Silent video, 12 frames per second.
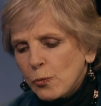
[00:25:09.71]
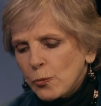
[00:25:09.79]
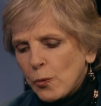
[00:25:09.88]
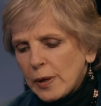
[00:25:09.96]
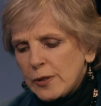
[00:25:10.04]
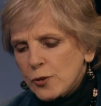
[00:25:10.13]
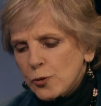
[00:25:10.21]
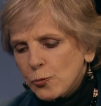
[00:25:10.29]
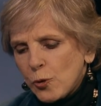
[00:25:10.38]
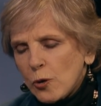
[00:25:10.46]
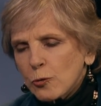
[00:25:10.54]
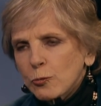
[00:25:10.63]
once
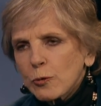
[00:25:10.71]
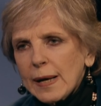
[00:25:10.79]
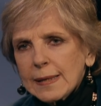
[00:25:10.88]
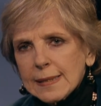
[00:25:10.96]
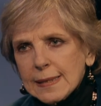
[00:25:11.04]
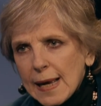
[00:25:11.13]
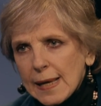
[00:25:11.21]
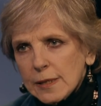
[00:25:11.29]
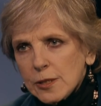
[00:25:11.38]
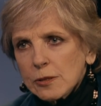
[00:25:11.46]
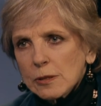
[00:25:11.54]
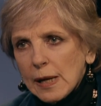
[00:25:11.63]
you
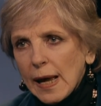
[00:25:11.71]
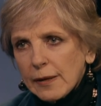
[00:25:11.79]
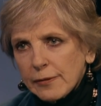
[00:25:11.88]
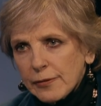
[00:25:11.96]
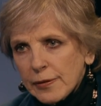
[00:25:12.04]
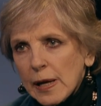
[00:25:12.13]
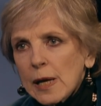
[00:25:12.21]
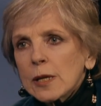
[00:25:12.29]
right-size your life